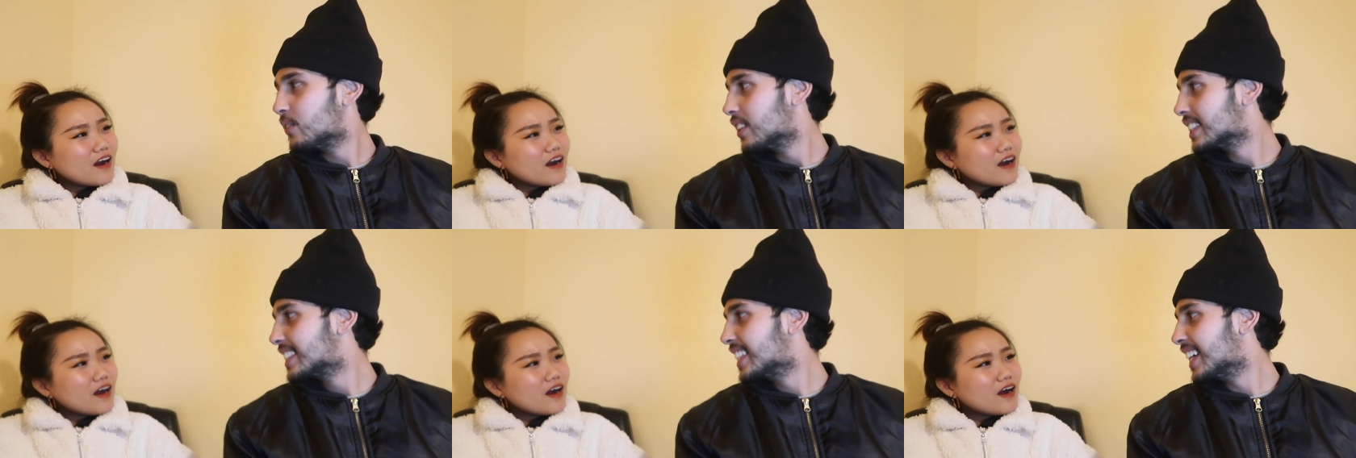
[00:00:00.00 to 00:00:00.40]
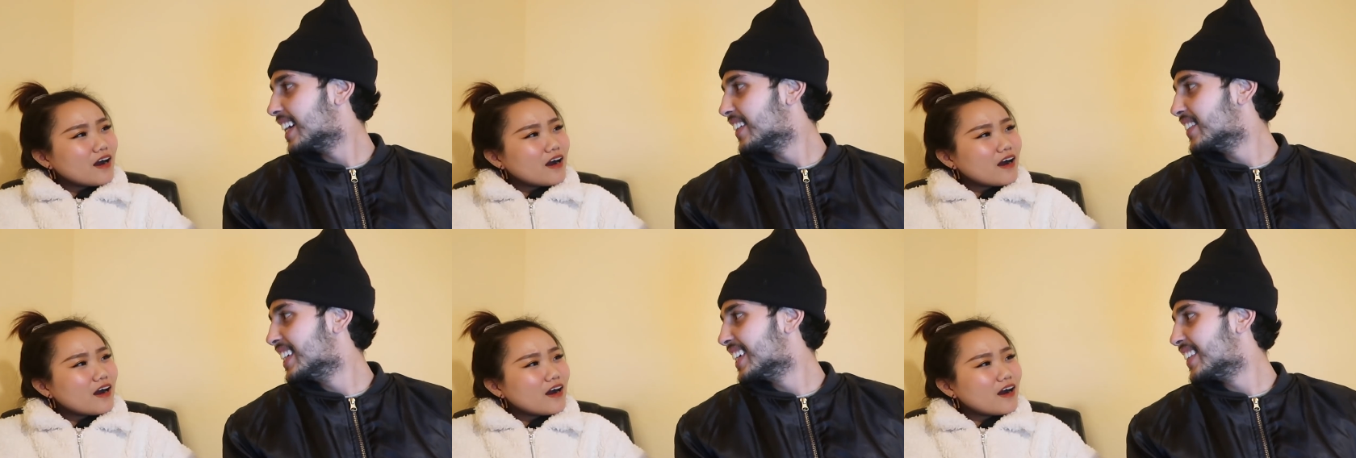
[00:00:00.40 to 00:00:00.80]
Speaker 1: What's the
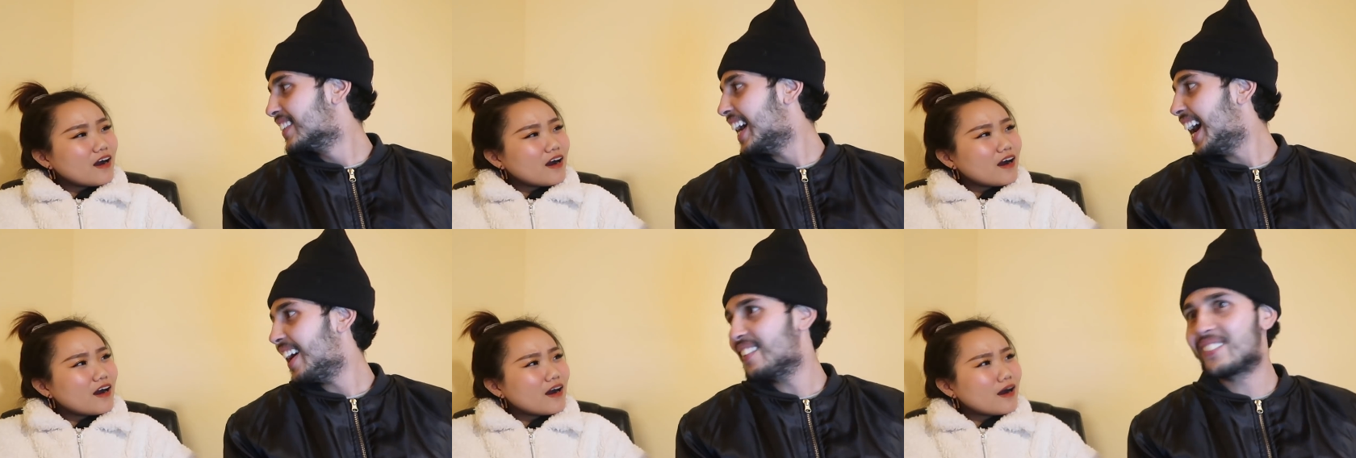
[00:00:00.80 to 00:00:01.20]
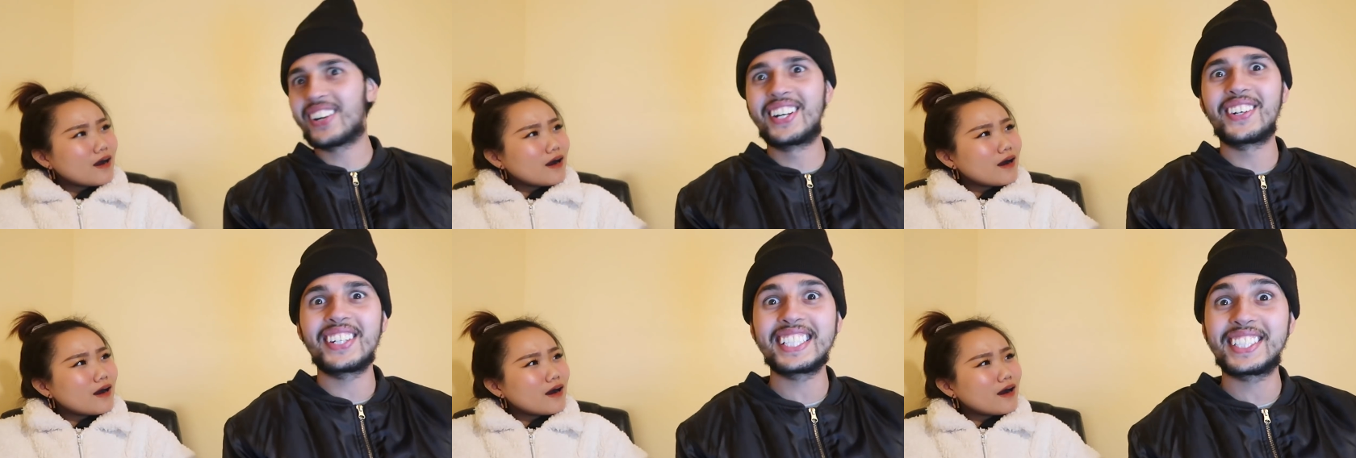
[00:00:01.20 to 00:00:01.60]
real rap?
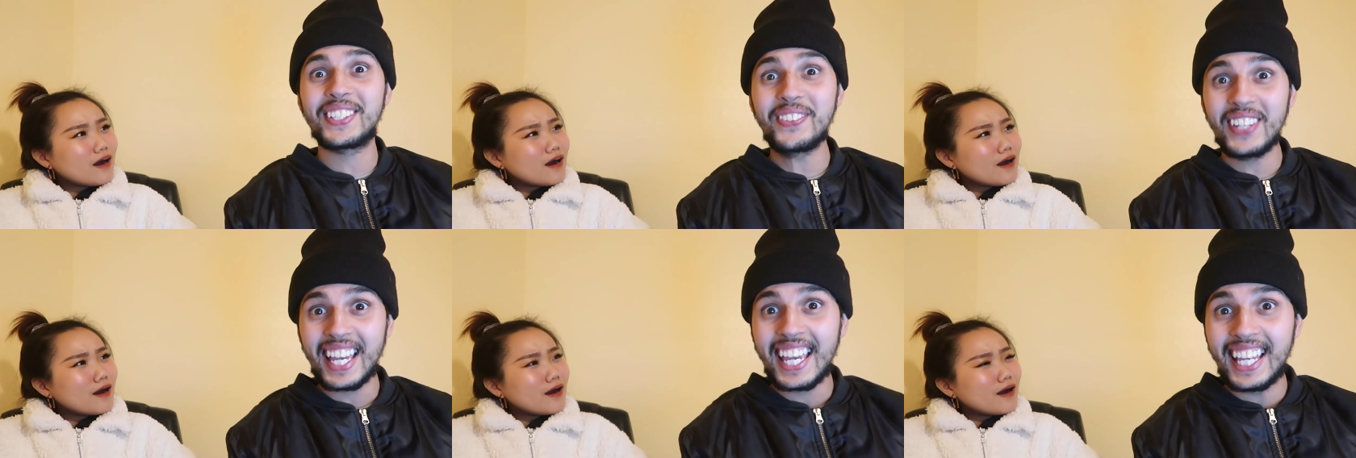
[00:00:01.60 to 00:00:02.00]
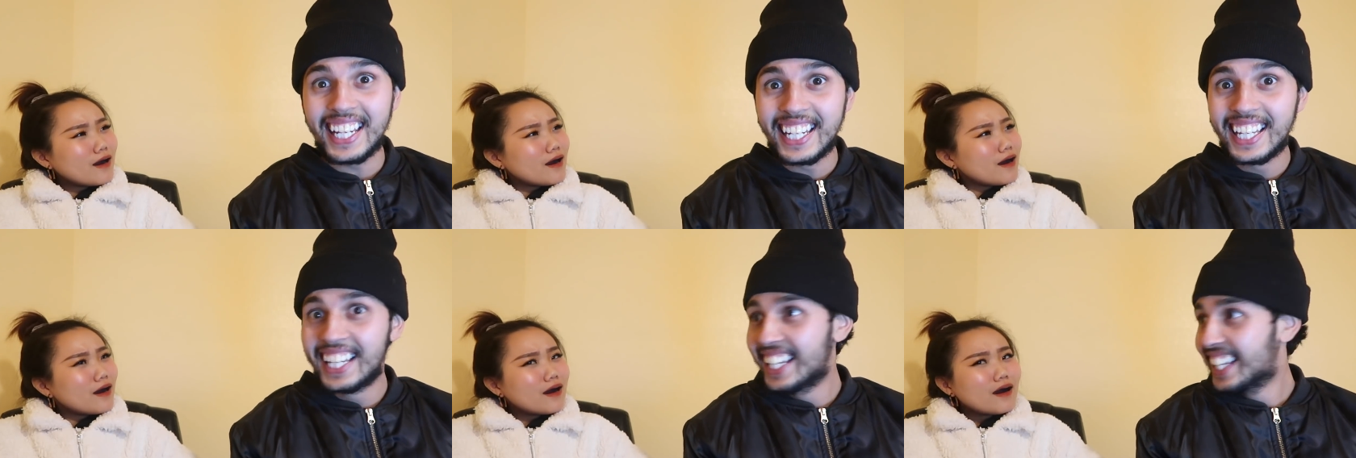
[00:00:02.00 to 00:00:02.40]
What do you mean?